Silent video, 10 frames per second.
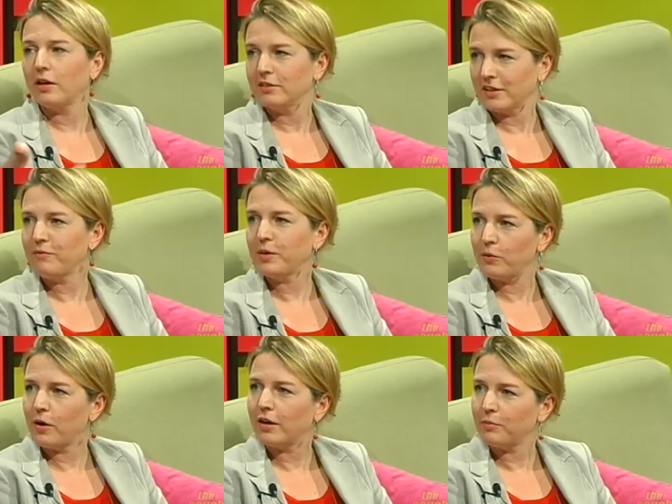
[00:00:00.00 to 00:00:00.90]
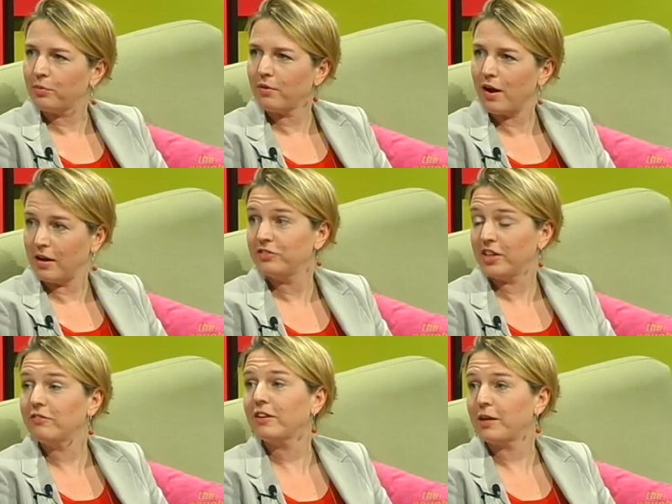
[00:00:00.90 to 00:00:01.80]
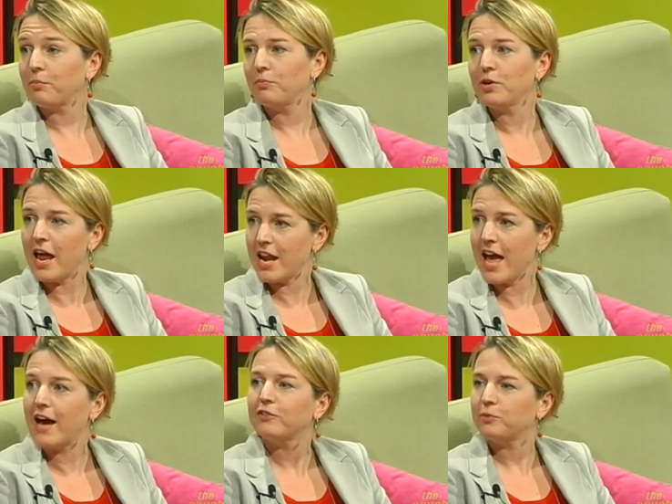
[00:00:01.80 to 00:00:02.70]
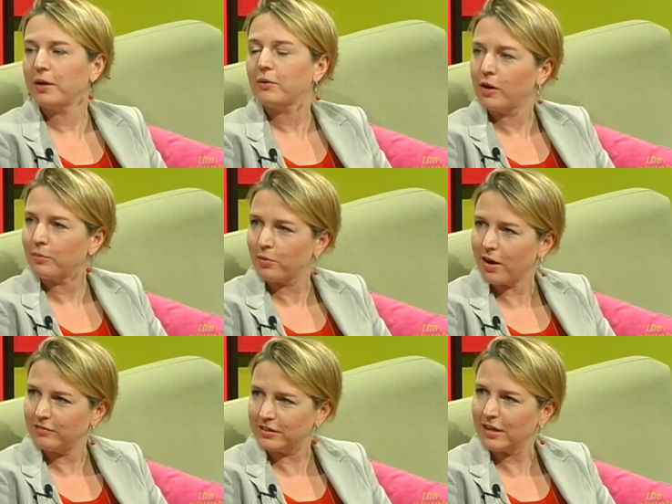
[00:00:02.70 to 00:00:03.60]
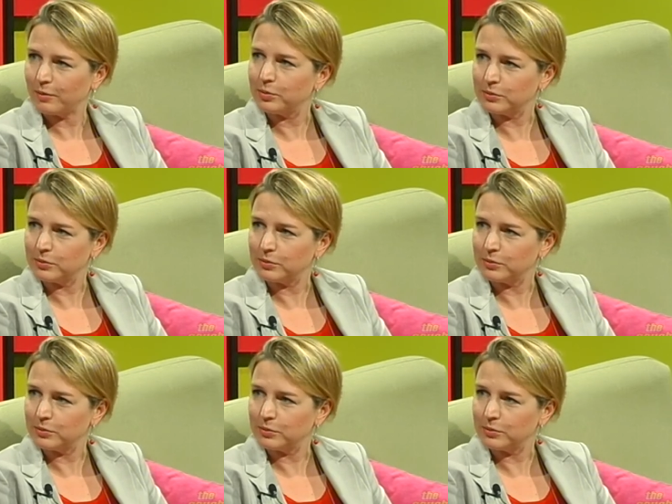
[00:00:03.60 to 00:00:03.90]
they've been quite a uh, generally an out, but quite a private couple.